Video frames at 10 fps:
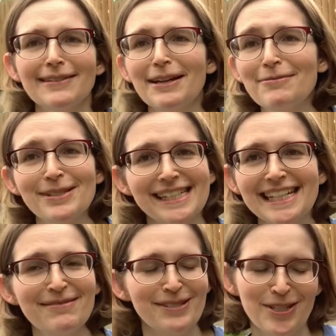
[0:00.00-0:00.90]
it was
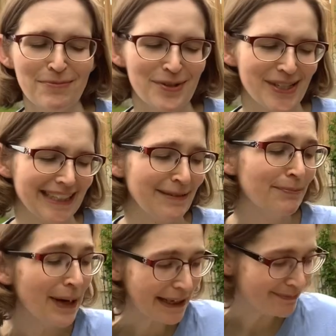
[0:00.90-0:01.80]
super silly.
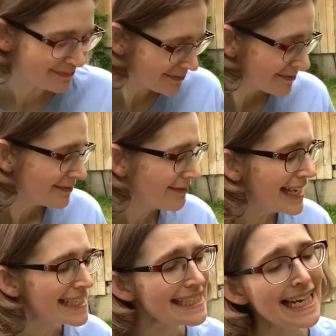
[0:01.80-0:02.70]
But
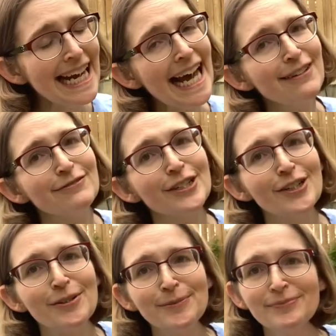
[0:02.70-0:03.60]
today I have for you